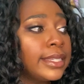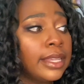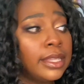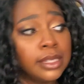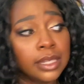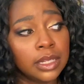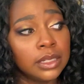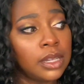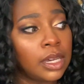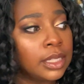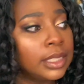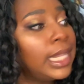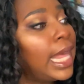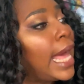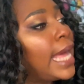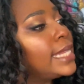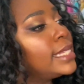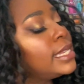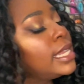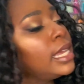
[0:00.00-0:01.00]
It's a
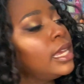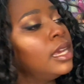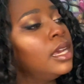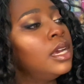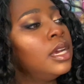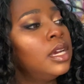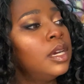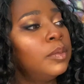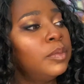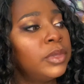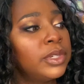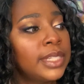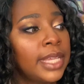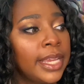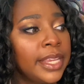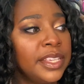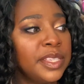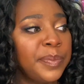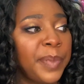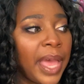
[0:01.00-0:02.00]
long-lasting,
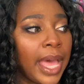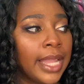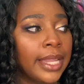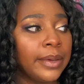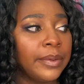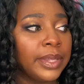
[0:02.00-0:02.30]
multi-use palette